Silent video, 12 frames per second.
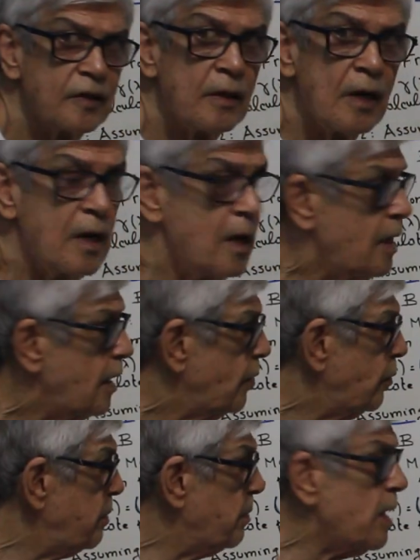see,
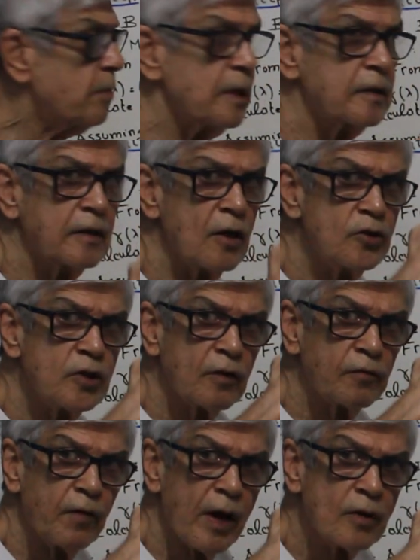remember,
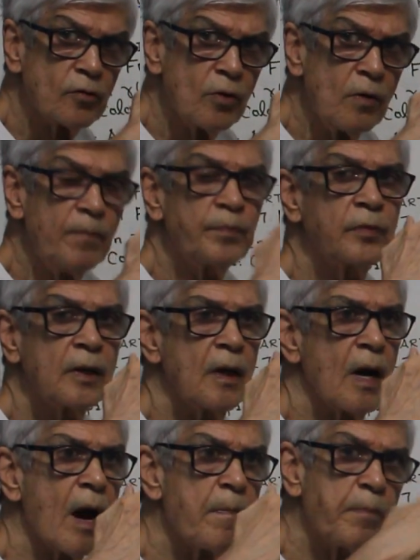tangent vector
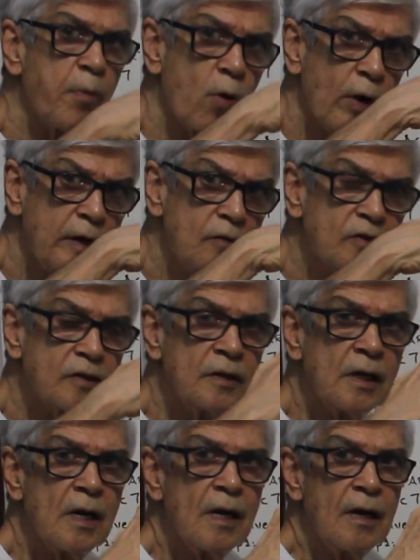are points
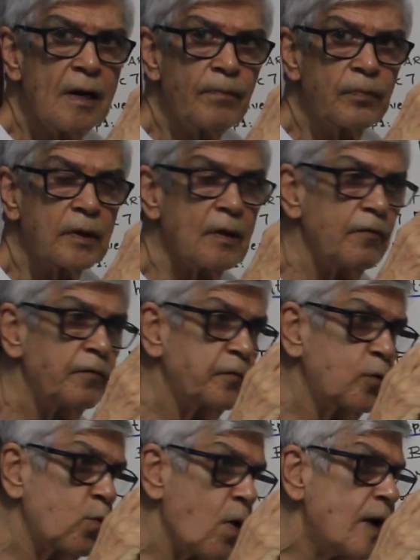
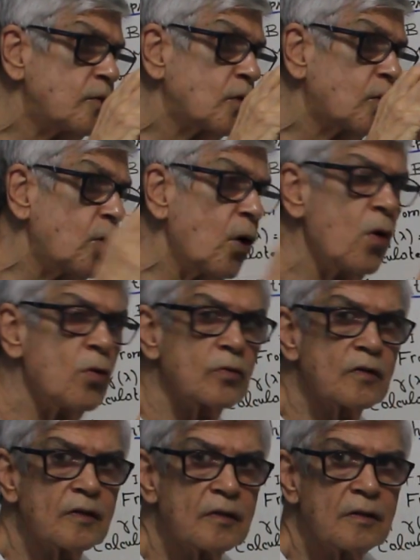quite
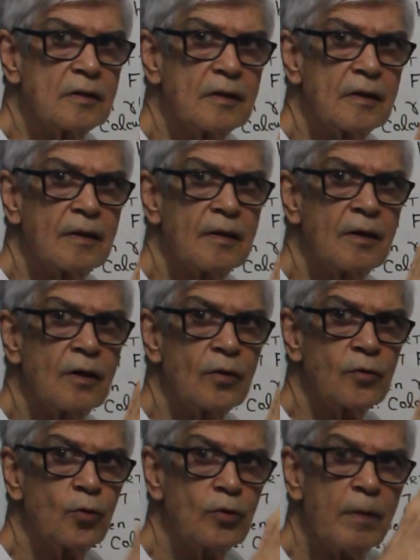close
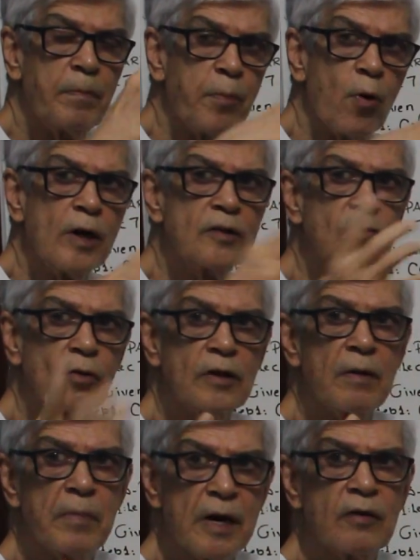to the points
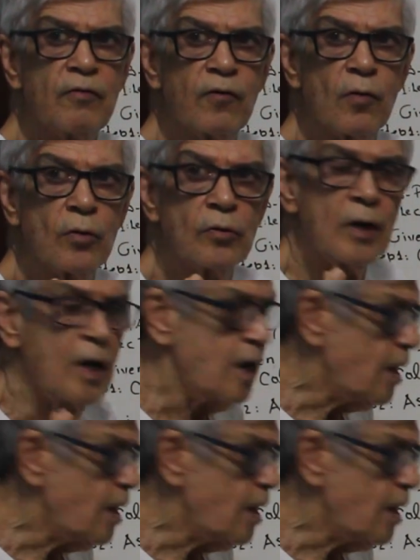on the manifold.